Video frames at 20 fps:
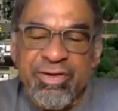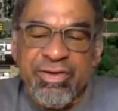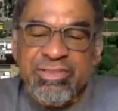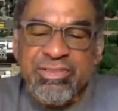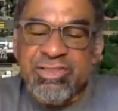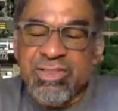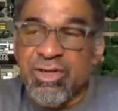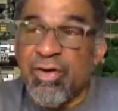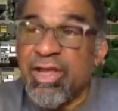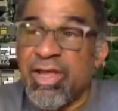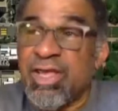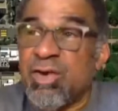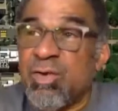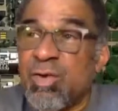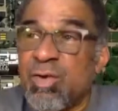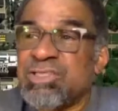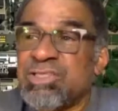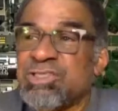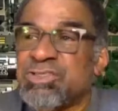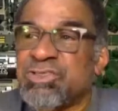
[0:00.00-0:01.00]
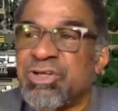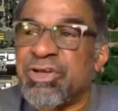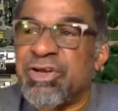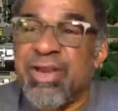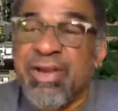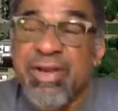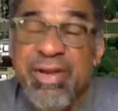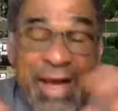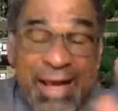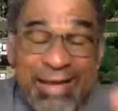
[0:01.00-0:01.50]
It's a great question,
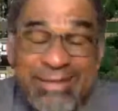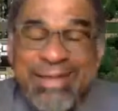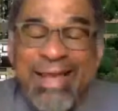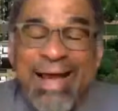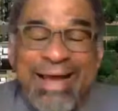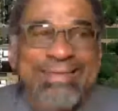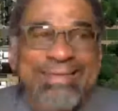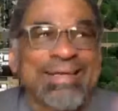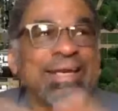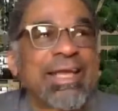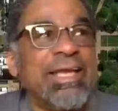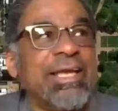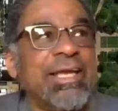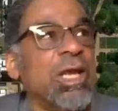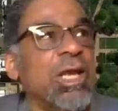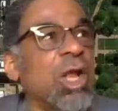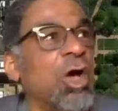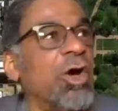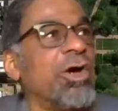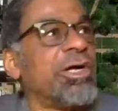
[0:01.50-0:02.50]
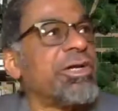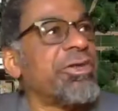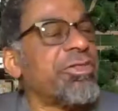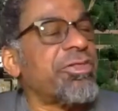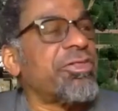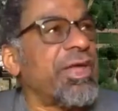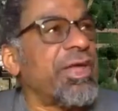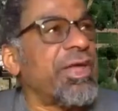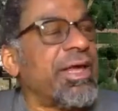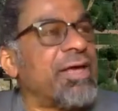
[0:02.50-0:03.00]
and I'd need longer to
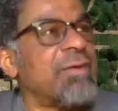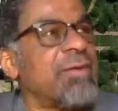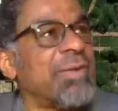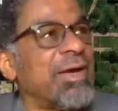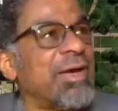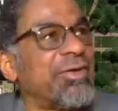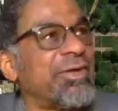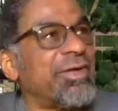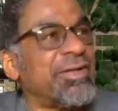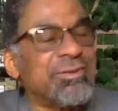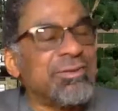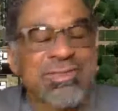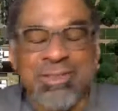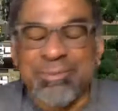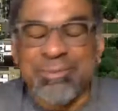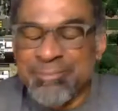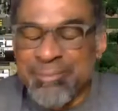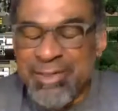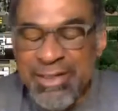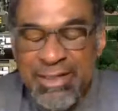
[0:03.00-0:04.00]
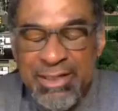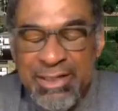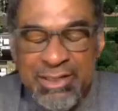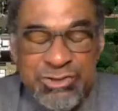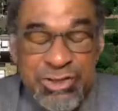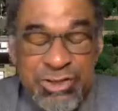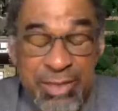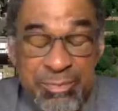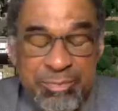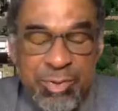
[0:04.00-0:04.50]
think about it and to
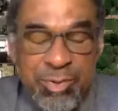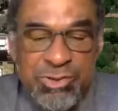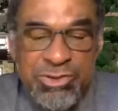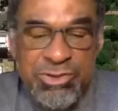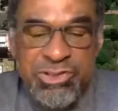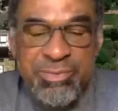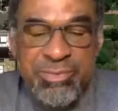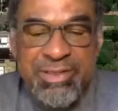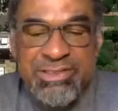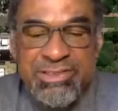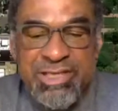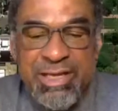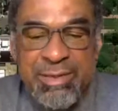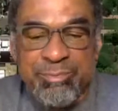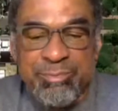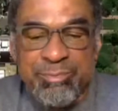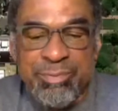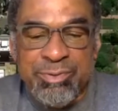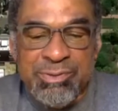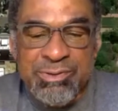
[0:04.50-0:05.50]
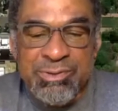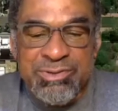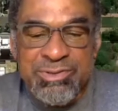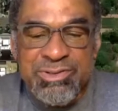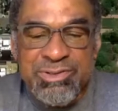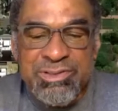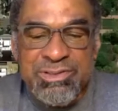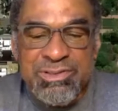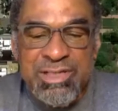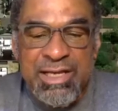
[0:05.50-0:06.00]
try and pull some
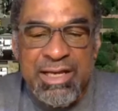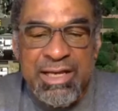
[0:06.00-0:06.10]
examples,